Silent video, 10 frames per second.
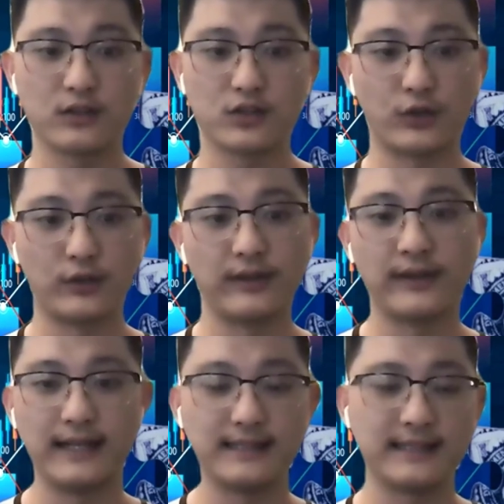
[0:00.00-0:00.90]
certain
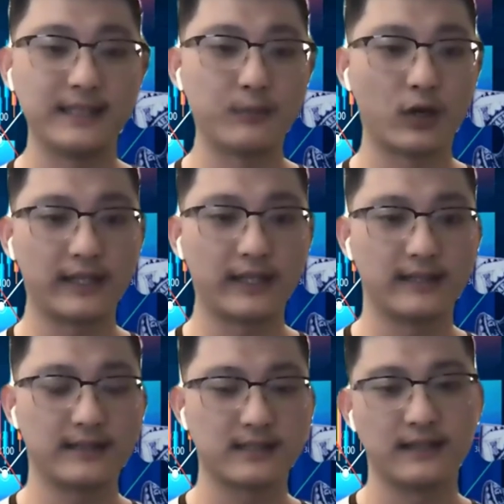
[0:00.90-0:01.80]
things in the
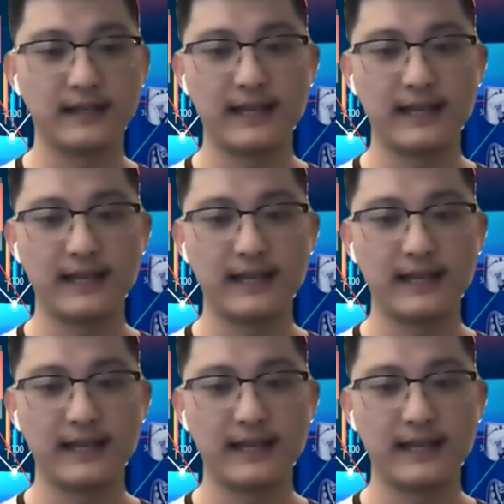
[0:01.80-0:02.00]
markets.